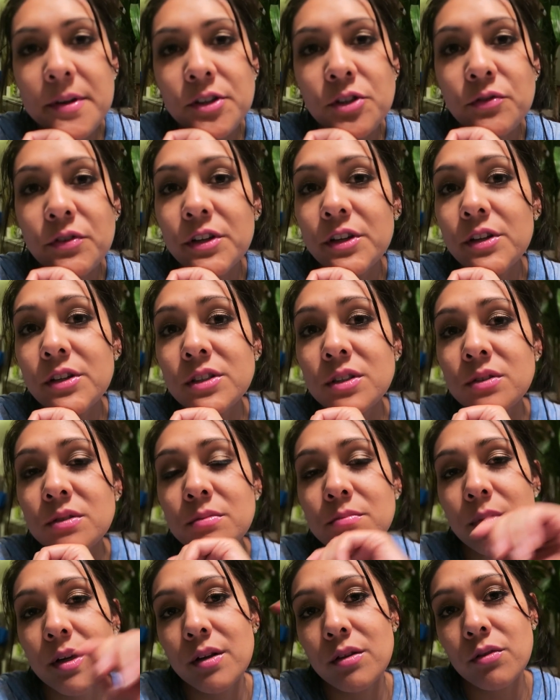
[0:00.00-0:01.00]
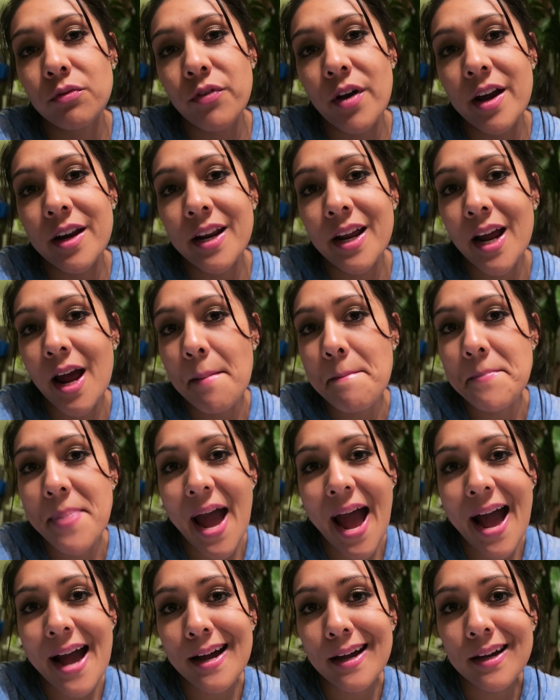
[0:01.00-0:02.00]
make new videos Monday through Friday. I'm
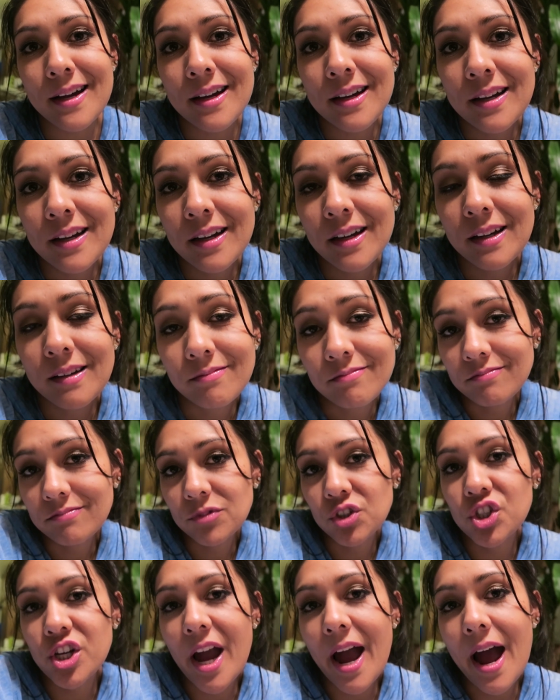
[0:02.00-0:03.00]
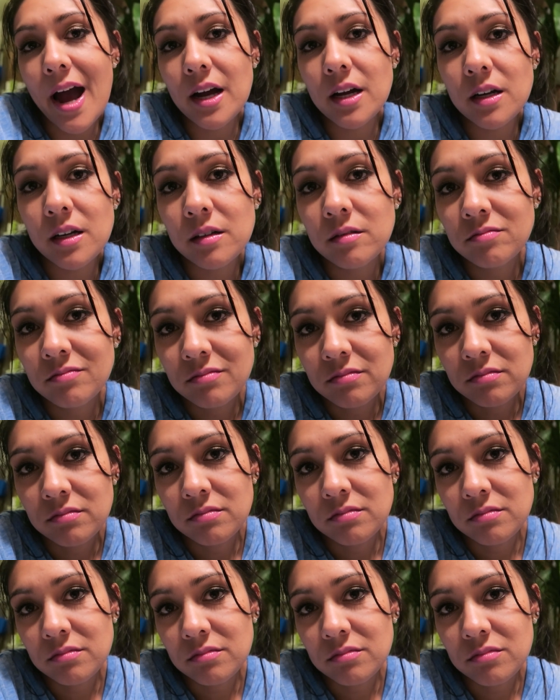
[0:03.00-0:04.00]
back. Jack.
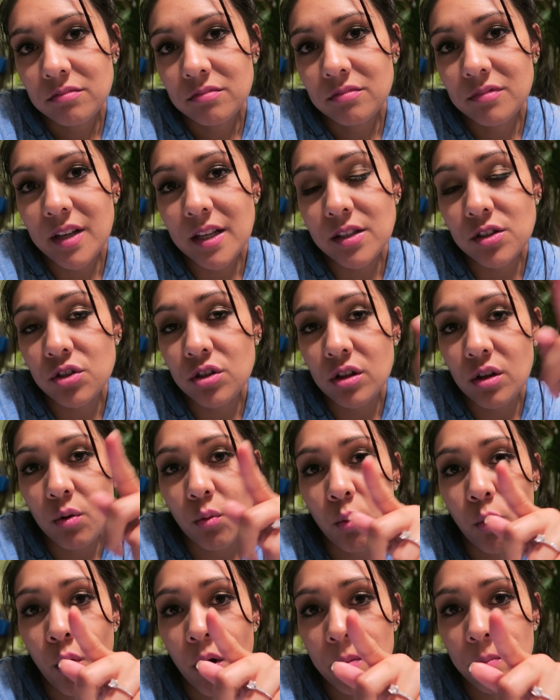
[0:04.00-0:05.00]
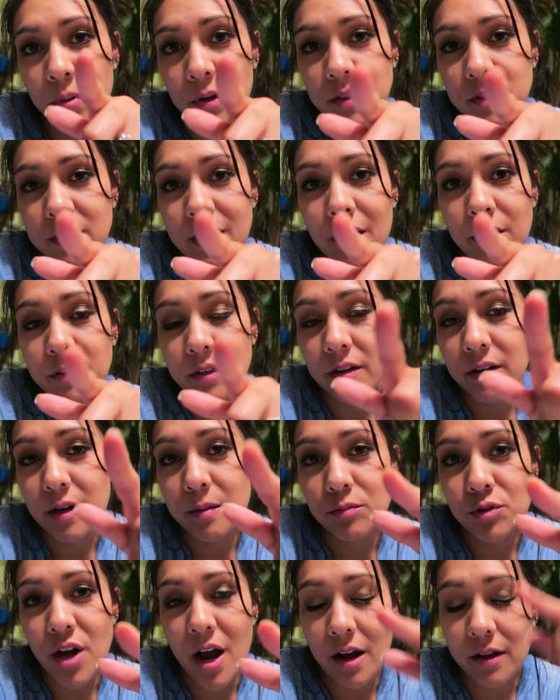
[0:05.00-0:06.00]
That's to the one person out there
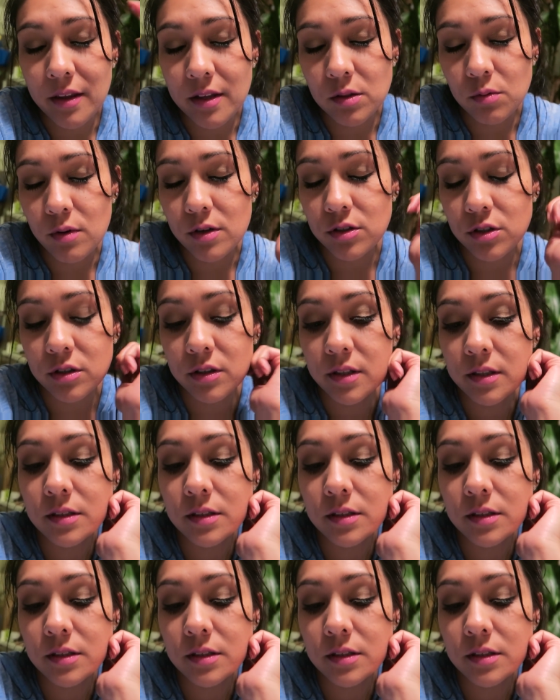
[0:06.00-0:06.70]
named Jack that's watching